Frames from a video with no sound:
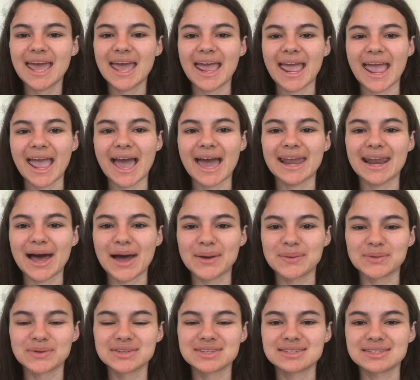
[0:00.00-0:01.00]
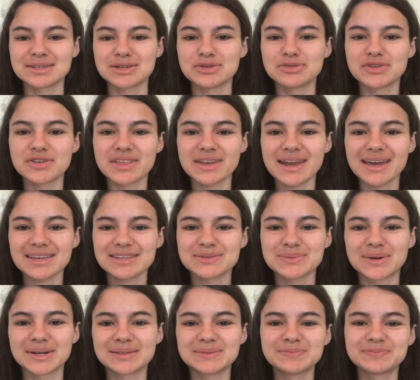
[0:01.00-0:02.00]
and I will see you for the next
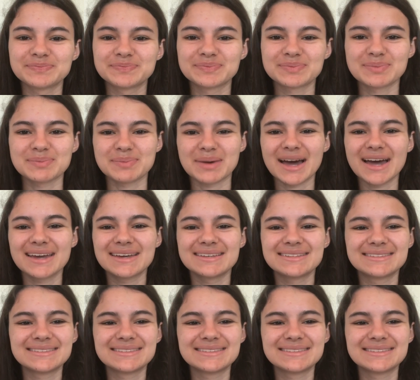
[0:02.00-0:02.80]
one. Bye!